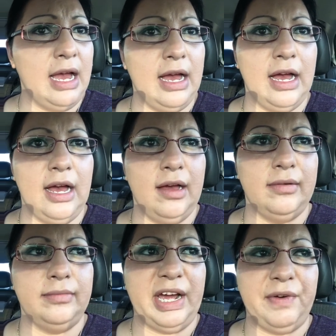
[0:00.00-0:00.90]

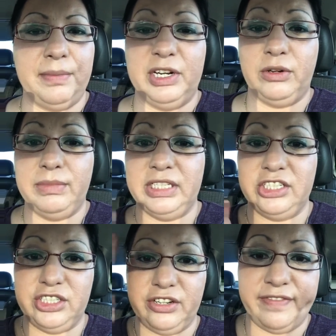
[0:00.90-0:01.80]
I recommend don't be
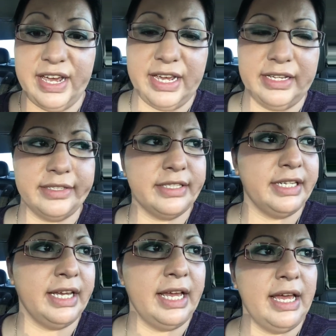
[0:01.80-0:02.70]
touching your face.
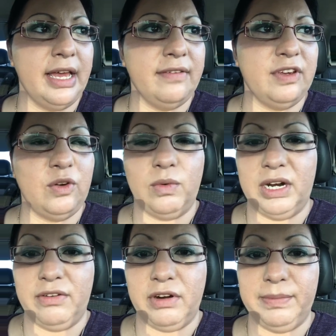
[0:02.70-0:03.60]
If you don't
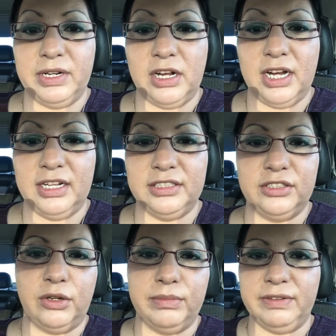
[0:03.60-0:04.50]
want to rub it on, don't be